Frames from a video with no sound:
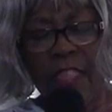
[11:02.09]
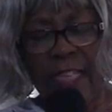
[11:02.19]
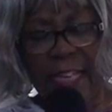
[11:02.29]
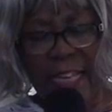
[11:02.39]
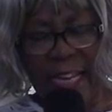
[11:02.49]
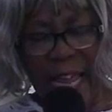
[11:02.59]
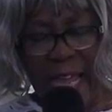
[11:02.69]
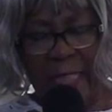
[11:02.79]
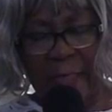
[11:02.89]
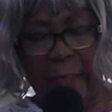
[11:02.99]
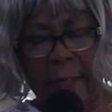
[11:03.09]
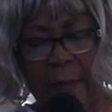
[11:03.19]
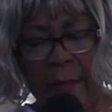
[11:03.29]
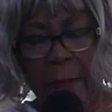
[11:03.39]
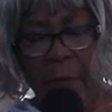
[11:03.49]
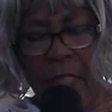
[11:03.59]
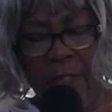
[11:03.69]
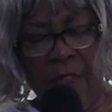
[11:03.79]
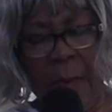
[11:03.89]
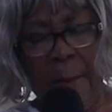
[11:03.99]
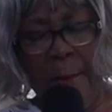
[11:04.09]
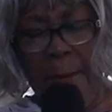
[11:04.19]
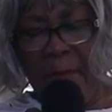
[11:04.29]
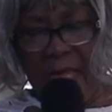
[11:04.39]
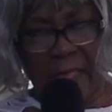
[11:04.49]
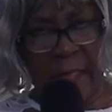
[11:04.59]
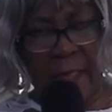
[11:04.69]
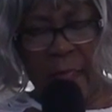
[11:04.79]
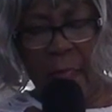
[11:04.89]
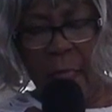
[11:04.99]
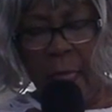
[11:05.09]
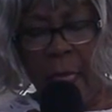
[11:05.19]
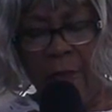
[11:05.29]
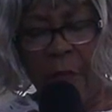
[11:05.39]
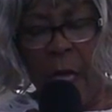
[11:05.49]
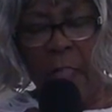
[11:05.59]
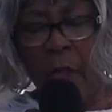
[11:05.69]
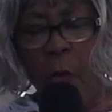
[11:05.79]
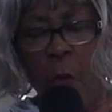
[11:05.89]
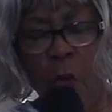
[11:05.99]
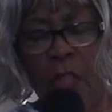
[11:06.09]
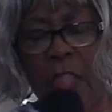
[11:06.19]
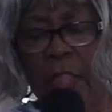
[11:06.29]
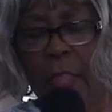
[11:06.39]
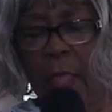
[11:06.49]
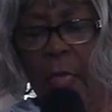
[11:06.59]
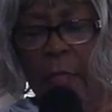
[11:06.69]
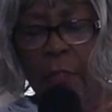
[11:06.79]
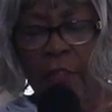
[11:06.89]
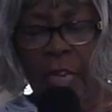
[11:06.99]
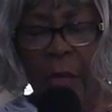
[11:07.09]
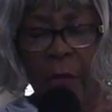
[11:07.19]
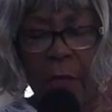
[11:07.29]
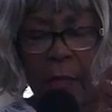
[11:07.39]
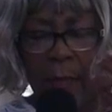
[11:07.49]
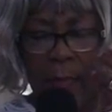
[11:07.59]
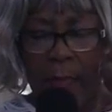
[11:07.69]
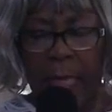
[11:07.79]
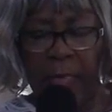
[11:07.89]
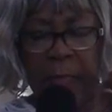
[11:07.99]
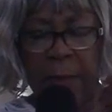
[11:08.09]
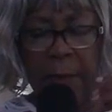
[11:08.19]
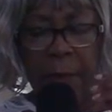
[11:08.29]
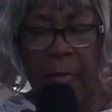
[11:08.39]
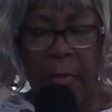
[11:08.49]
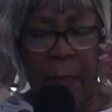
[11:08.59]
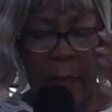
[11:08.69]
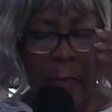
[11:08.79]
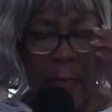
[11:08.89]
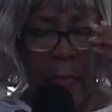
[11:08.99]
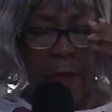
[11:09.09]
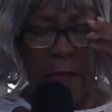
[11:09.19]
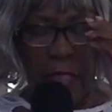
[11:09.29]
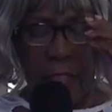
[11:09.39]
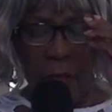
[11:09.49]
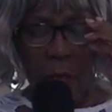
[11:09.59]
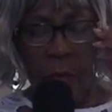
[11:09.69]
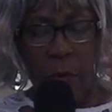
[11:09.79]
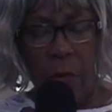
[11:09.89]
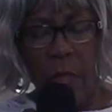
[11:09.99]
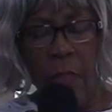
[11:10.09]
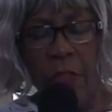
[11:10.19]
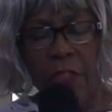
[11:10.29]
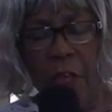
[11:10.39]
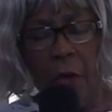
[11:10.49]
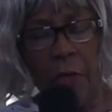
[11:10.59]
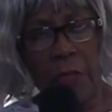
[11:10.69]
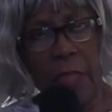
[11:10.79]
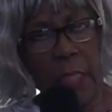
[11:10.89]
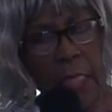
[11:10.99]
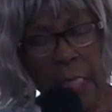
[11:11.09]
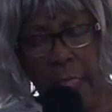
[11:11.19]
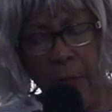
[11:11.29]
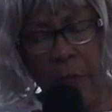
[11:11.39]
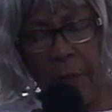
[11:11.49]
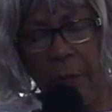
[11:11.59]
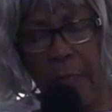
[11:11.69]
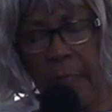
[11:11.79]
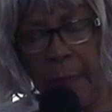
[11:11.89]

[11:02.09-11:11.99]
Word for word: not be in the midst of unholy shouting like the men of Israel thought he would be.